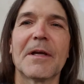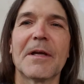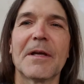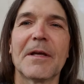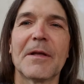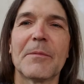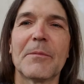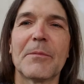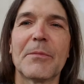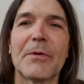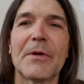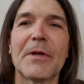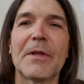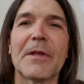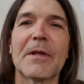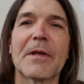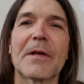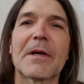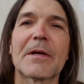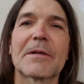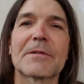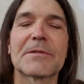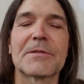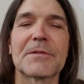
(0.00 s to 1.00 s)
and breathing
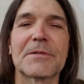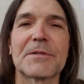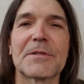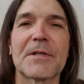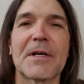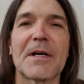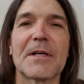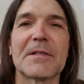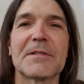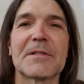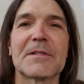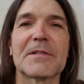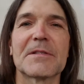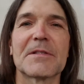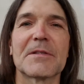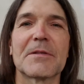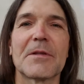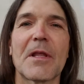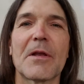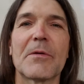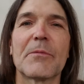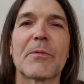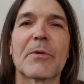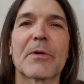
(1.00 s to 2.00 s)
exercises,
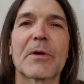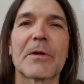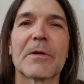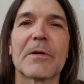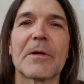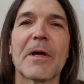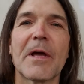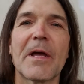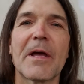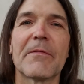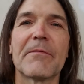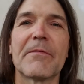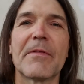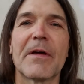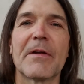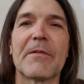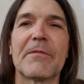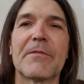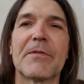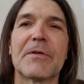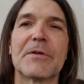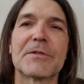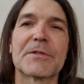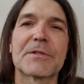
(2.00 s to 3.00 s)
and then we're going to have
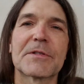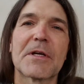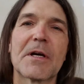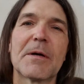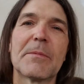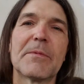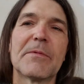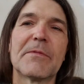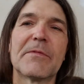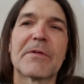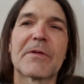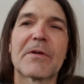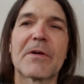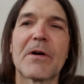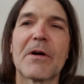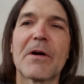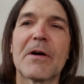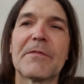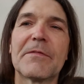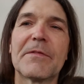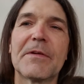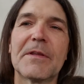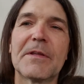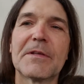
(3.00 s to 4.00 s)
that first cup of a coffee